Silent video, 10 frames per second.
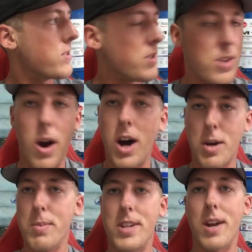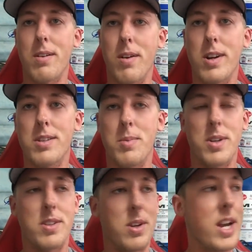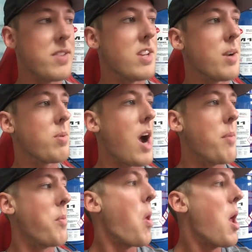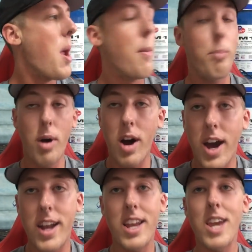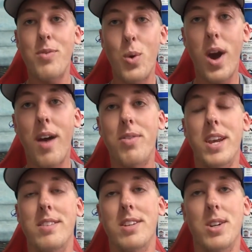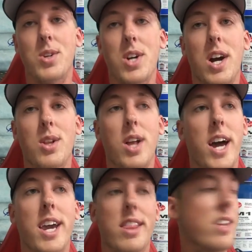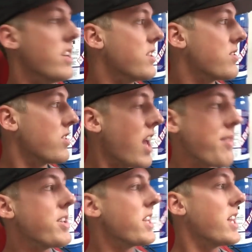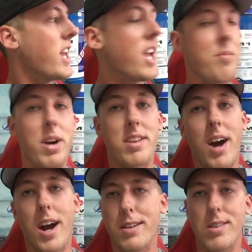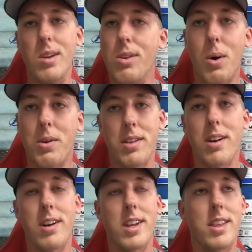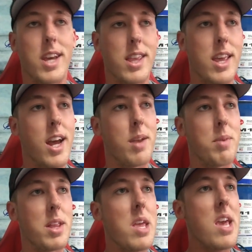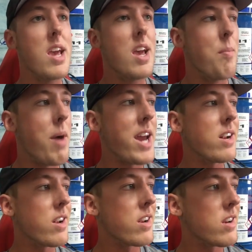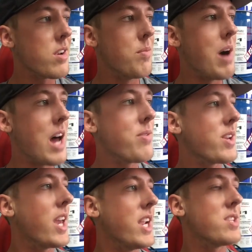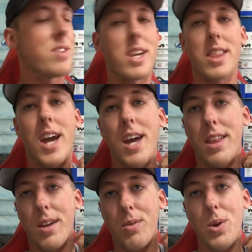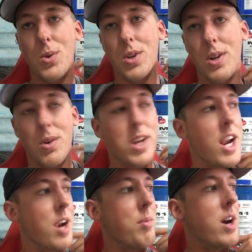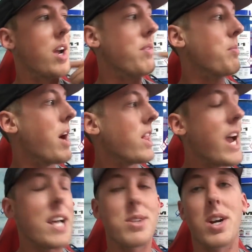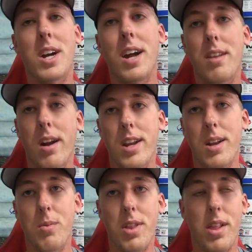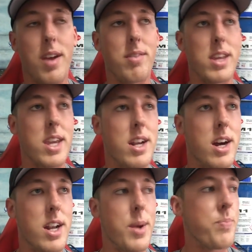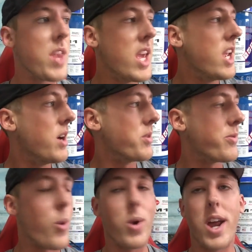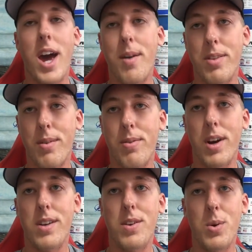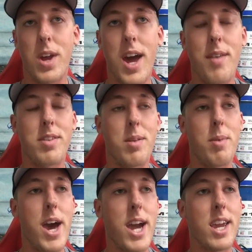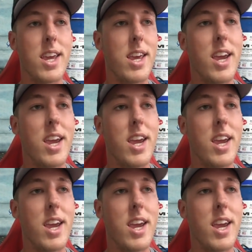So it's 100% reversible, so that's not a problem. But if you have things on your truck like this leveling kit and my tires, you can totally turn it in like that. I mean, minor modifications like that, they usually don't care about. I mean, my last truck I turned in with a leveling kit on it. It was 4.5 in the front, 2.5 in the back.